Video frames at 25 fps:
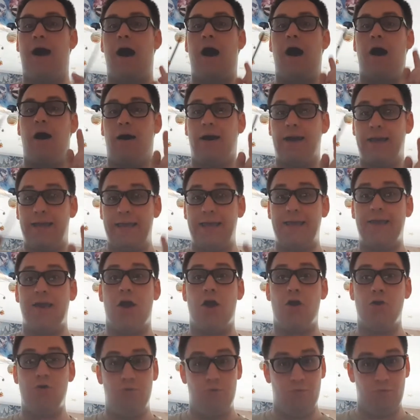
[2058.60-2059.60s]
I
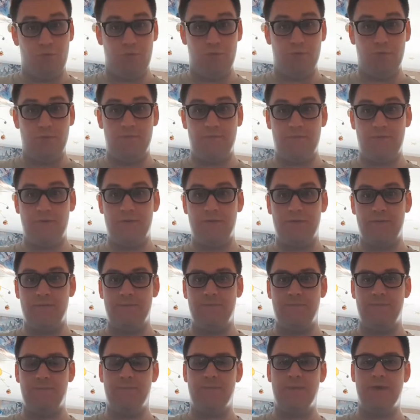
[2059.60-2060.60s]
own...
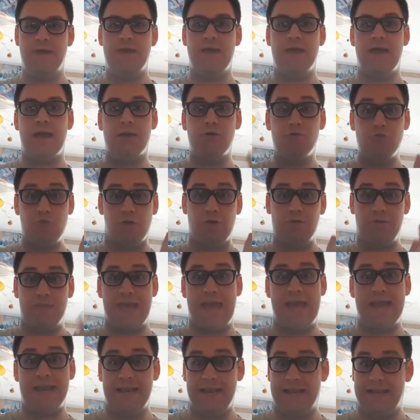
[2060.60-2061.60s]
And also,
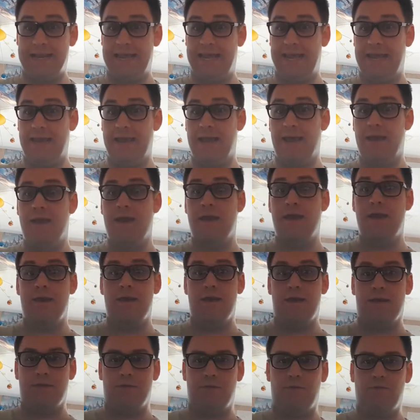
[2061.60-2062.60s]
technically...
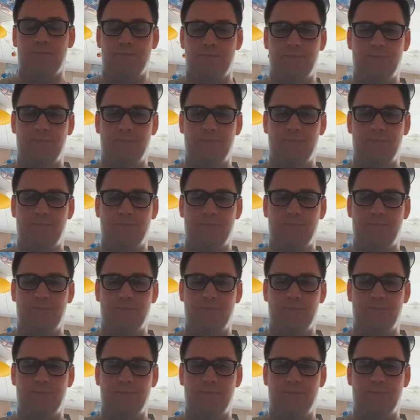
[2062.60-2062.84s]
No.